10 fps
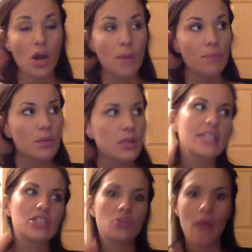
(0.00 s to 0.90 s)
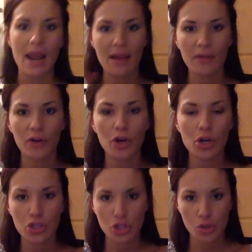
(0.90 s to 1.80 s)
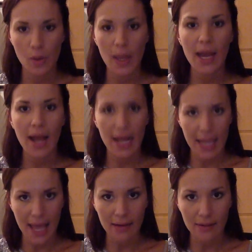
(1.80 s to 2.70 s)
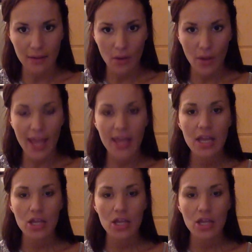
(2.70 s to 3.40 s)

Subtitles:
please do not ever do it again, okay?